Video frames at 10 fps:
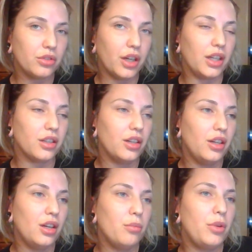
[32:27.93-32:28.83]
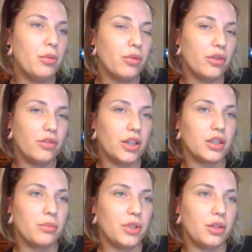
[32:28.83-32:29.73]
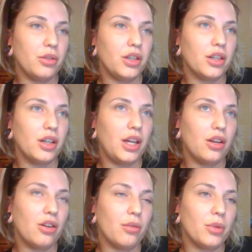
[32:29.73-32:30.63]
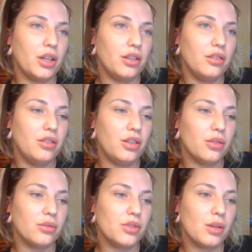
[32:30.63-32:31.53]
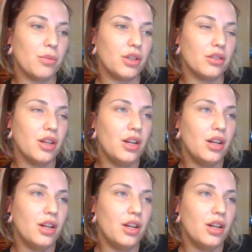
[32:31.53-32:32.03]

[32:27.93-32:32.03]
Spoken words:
Like, people are fucked up to you, you get a hate comment, you know, someone